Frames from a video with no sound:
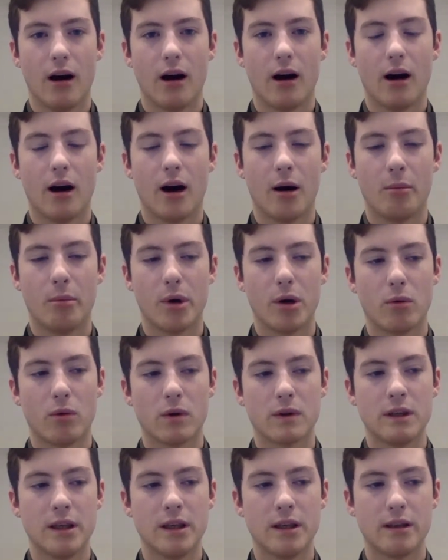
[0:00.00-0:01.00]
But it
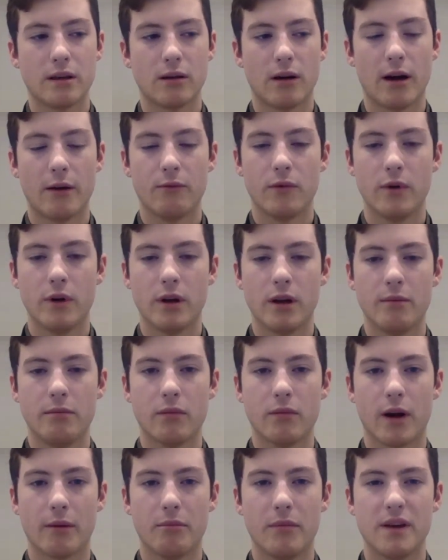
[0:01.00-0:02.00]
wasn't until I really
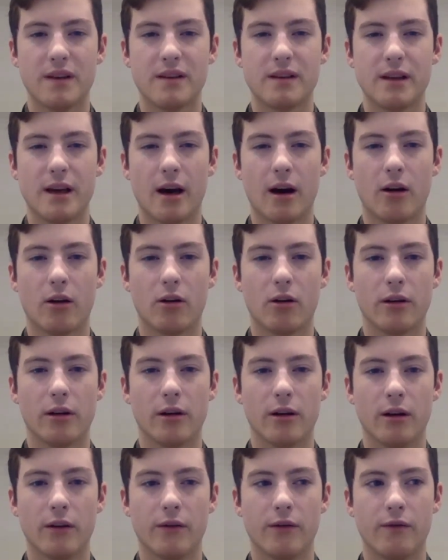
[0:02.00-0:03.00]
missed out on
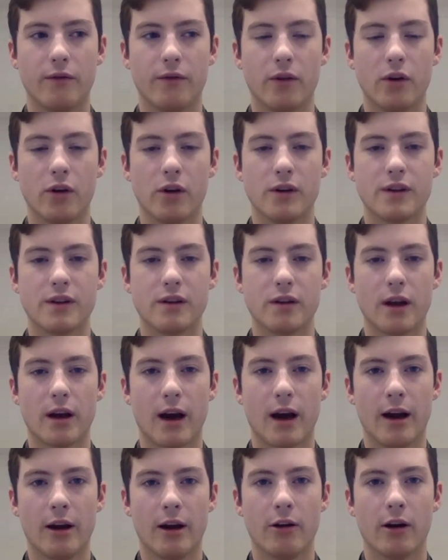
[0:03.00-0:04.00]
the first
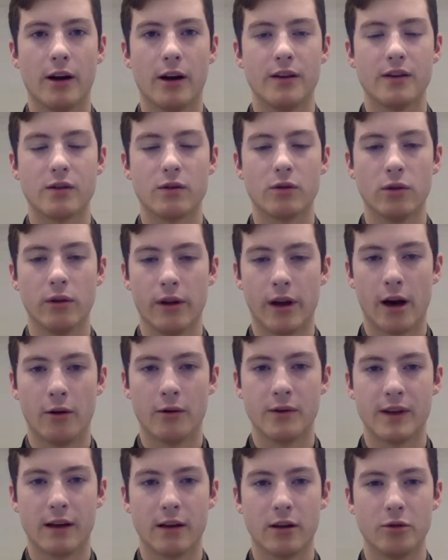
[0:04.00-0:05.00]
A grade school that I
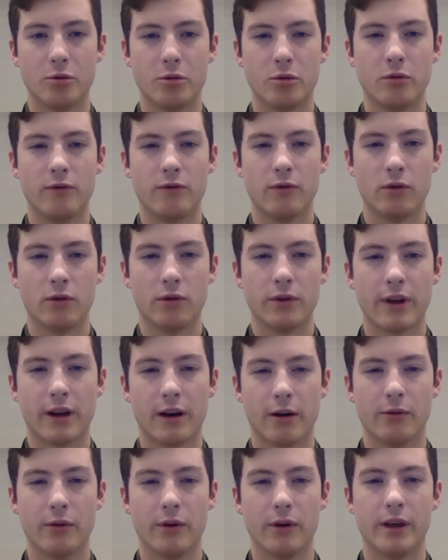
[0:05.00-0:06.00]
was eligible for that I
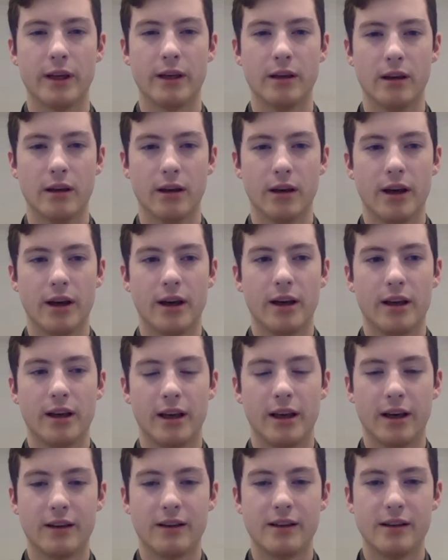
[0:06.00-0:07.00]
really
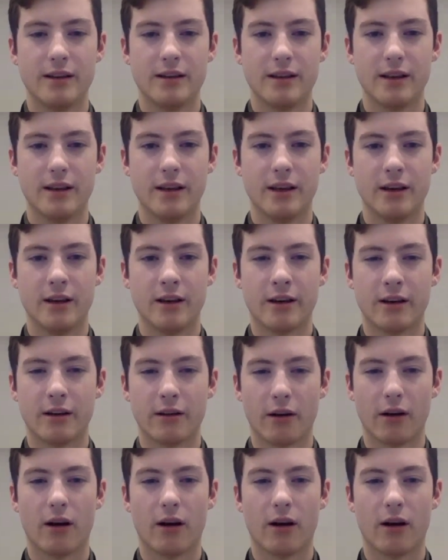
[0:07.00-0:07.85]
kicked into gear.